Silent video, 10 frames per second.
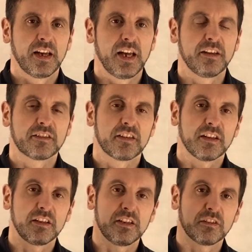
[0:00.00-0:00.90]
is
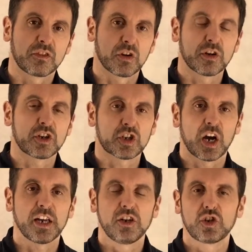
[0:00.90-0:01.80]
that you've got to
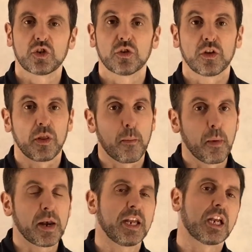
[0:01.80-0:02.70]
try and ensure that the
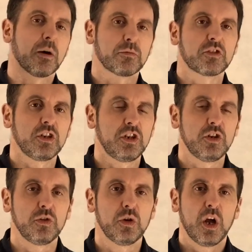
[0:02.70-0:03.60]
money comes to
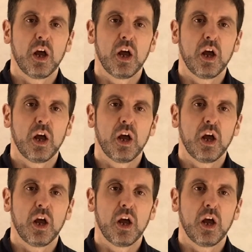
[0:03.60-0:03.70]
you